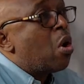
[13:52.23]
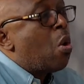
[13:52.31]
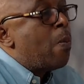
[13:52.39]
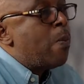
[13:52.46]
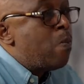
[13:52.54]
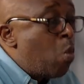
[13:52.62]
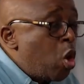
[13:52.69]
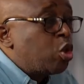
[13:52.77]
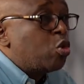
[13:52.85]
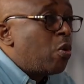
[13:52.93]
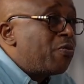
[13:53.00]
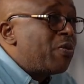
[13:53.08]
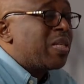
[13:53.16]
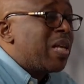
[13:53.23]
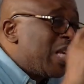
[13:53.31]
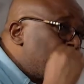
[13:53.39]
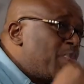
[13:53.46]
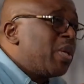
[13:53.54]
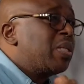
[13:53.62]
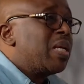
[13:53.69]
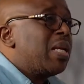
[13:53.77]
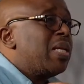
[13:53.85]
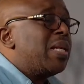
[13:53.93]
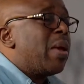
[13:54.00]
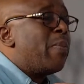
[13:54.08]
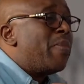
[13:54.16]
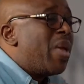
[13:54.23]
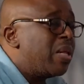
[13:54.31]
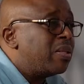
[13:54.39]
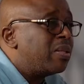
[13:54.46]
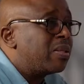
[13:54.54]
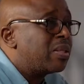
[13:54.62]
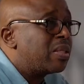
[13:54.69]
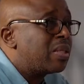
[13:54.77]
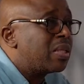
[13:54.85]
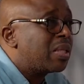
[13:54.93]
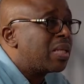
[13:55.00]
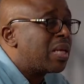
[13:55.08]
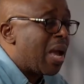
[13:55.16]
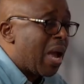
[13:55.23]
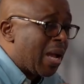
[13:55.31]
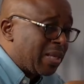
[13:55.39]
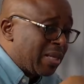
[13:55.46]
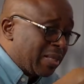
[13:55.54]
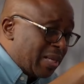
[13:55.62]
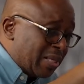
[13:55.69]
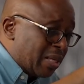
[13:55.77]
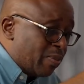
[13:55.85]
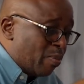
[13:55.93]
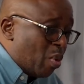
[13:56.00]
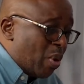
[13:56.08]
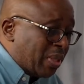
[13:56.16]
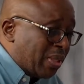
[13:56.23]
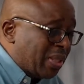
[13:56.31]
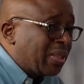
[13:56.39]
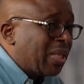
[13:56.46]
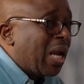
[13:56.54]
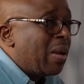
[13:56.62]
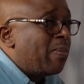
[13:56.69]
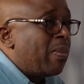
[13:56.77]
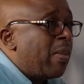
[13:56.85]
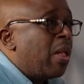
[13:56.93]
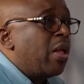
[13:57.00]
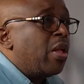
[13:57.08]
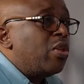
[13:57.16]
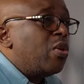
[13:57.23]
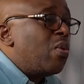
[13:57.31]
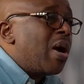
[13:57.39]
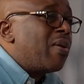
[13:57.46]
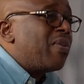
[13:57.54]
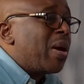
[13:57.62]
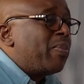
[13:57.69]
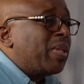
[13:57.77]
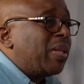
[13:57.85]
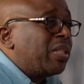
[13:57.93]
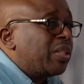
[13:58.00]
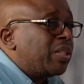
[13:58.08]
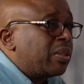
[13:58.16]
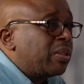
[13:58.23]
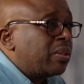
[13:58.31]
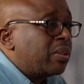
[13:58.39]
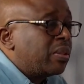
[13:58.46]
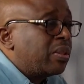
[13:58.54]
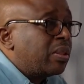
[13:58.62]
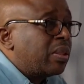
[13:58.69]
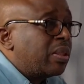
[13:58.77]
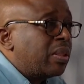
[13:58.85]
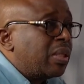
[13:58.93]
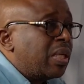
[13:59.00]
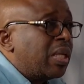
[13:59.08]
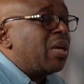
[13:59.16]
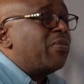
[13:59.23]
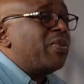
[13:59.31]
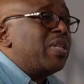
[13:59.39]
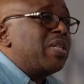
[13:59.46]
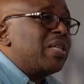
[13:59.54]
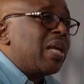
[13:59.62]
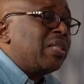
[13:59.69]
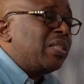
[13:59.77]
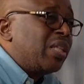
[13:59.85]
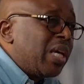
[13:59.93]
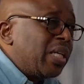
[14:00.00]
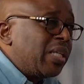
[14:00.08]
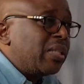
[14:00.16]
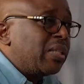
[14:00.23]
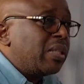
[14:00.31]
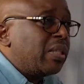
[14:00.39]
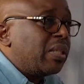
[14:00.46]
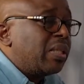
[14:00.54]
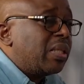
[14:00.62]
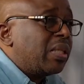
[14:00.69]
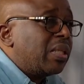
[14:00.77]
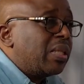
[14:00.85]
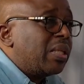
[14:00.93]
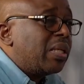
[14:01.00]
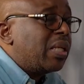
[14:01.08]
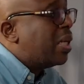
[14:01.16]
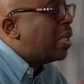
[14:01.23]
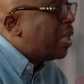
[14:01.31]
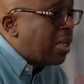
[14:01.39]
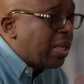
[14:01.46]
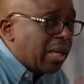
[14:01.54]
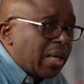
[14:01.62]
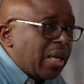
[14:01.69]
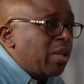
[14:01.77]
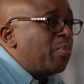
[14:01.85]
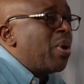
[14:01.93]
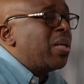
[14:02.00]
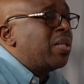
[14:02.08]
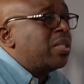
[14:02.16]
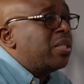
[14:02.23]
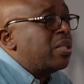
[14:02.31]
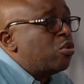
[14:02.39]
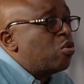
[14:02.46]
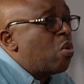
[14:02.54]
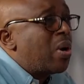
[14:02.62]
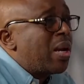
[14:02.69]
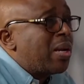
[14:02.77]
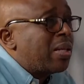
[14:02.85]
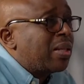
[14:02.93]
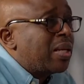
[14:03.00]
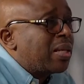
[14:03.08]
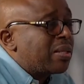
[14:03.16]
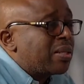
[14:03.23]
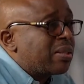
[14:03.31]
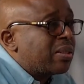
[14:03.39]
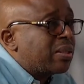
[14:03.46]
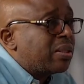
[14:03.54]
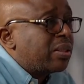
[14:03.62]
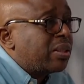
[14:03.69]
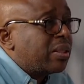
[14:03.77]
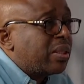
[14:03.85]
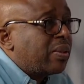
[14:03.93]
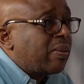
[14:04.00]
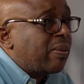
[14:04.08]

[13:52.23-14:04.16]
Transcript: Most of us, especially the males, at a certain point in time, you have hypertension. If it is unchecked, it branches into all other things. Okay.